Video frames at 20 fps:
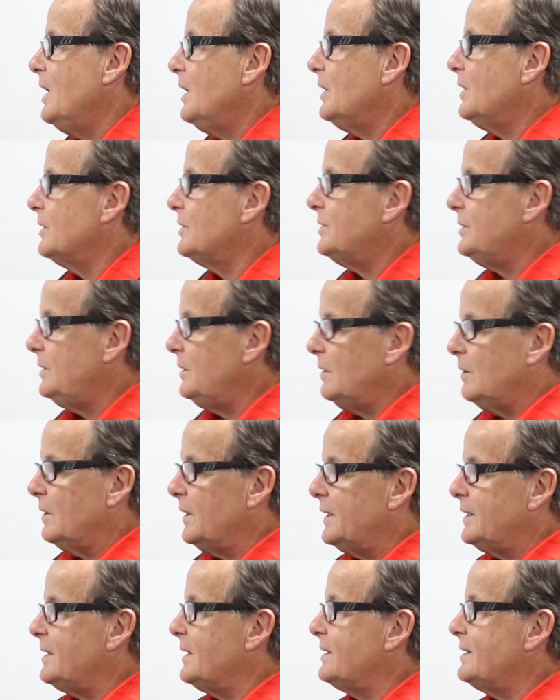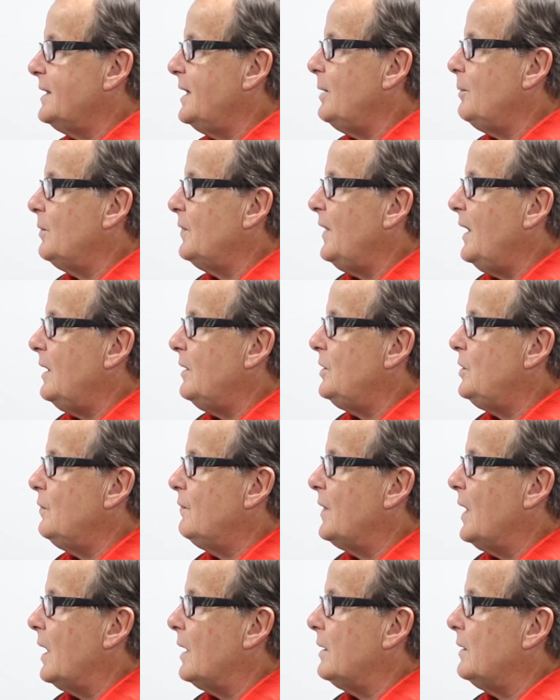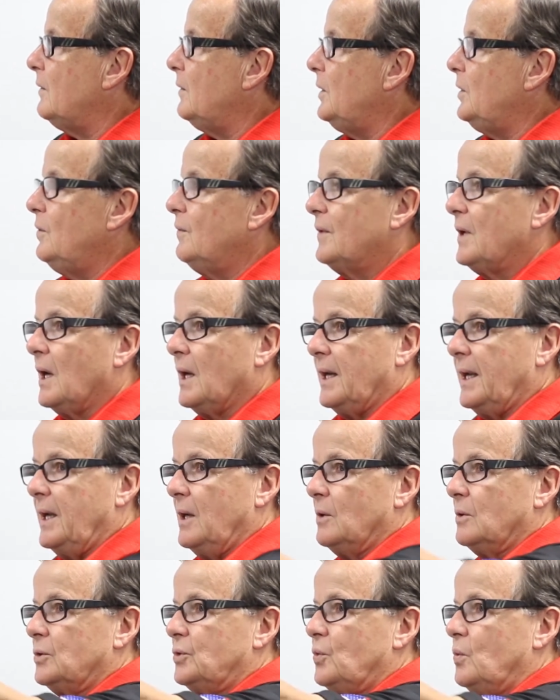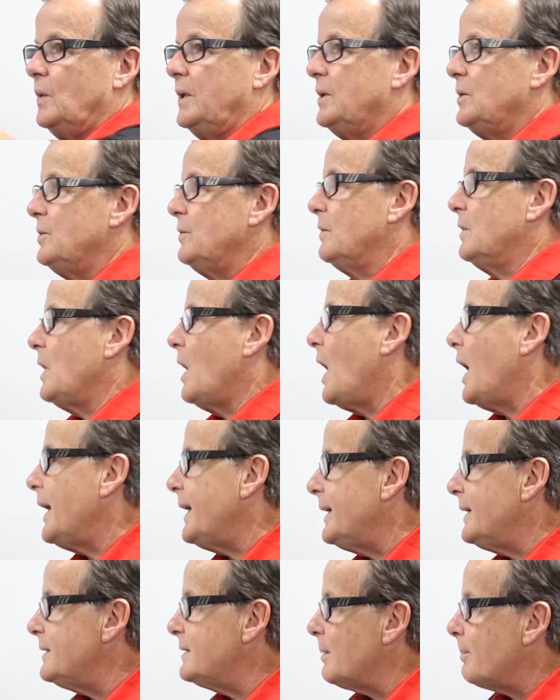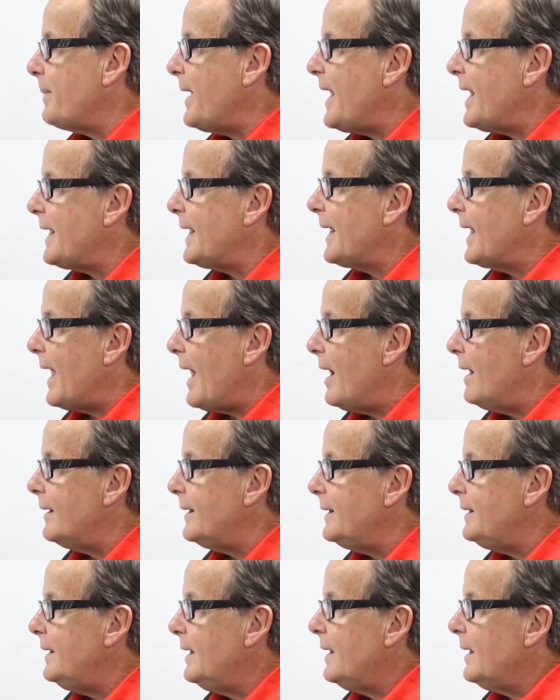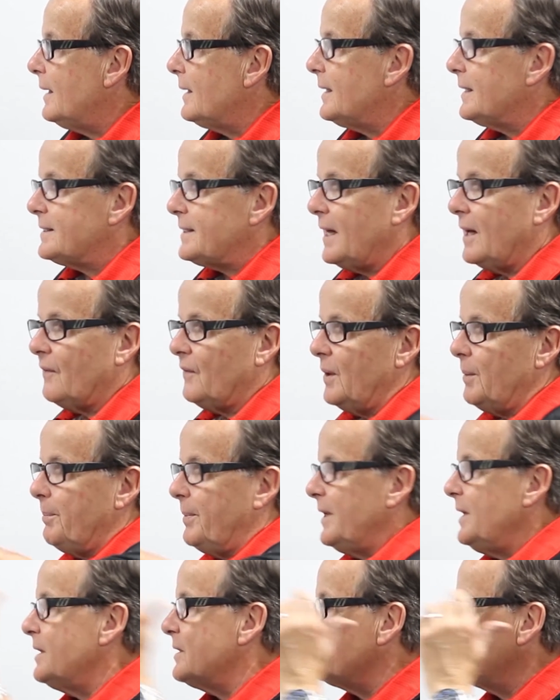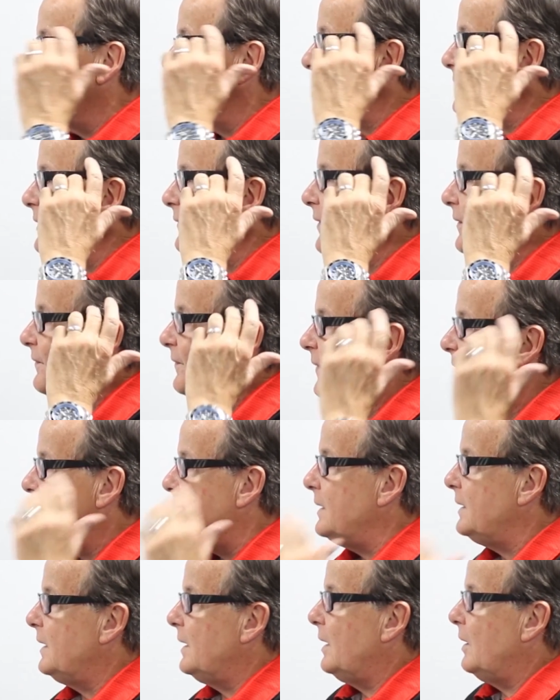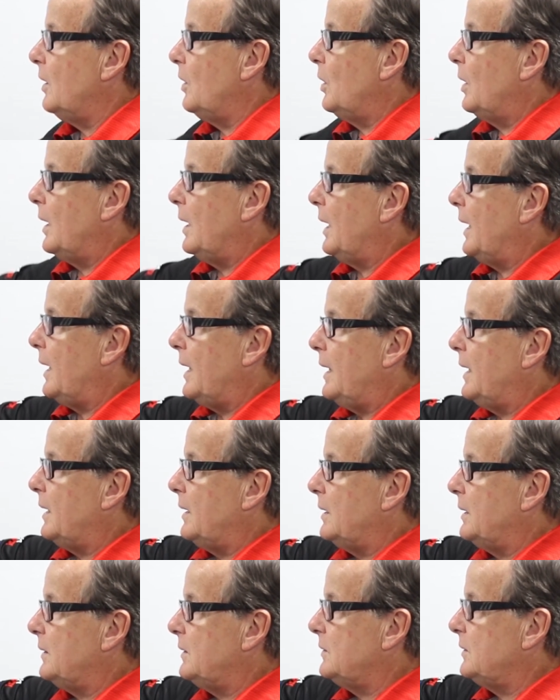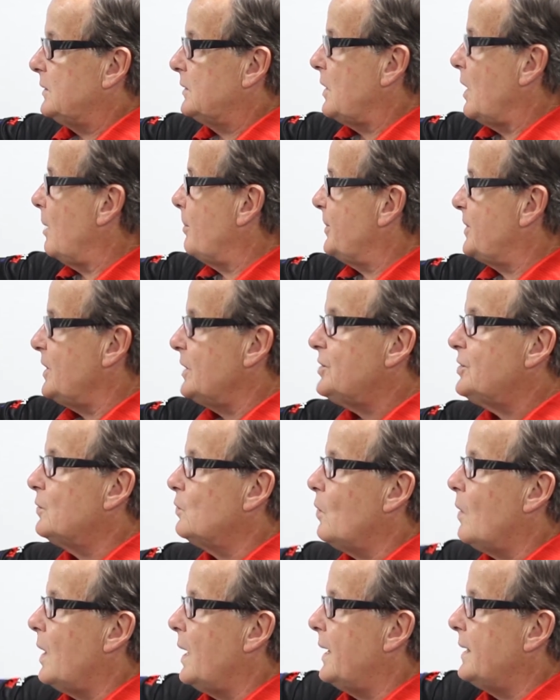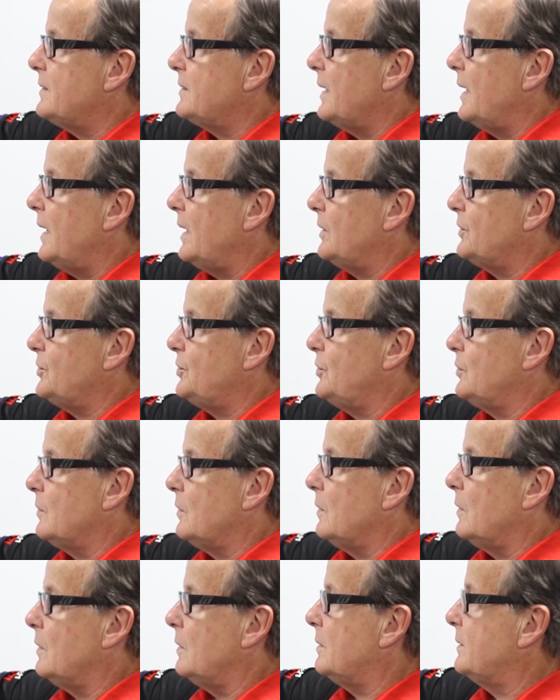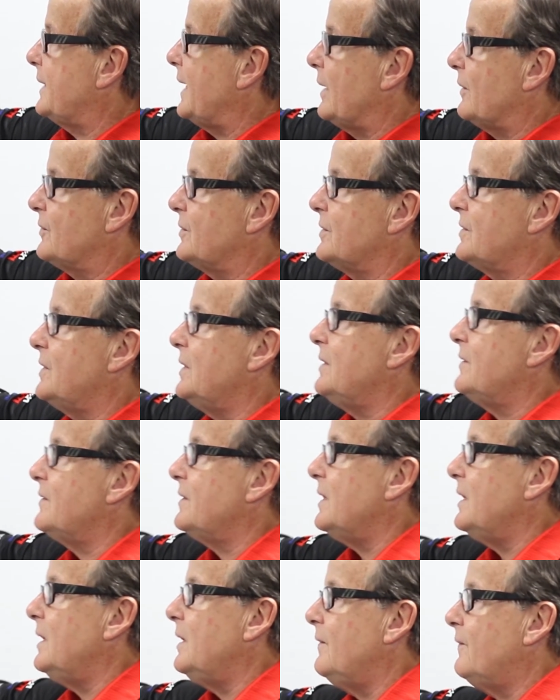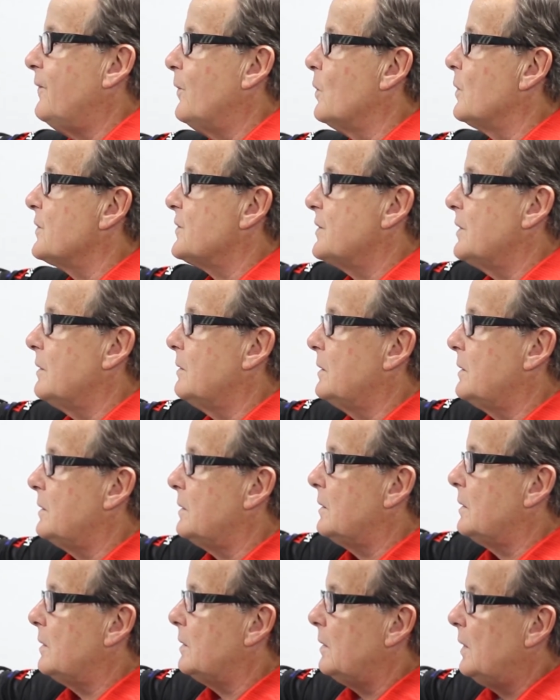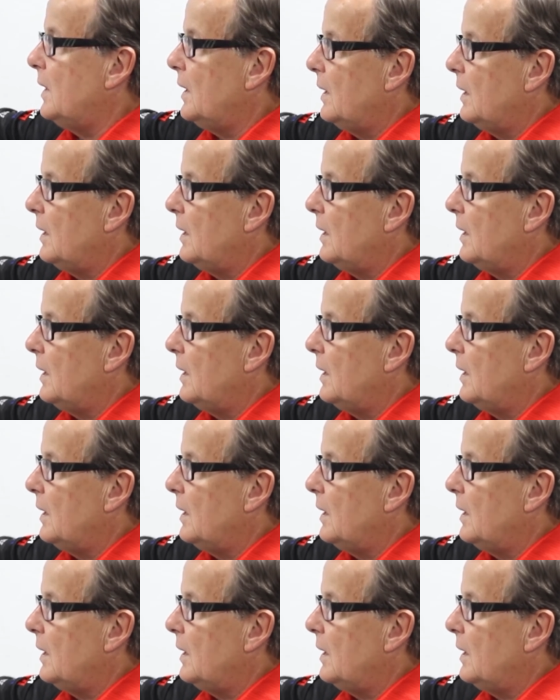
Because at the same thing, you've got L twin Ducatis, a Panigale that's every bit as much of a fit competition-wise as your 1000cc 4-cylinder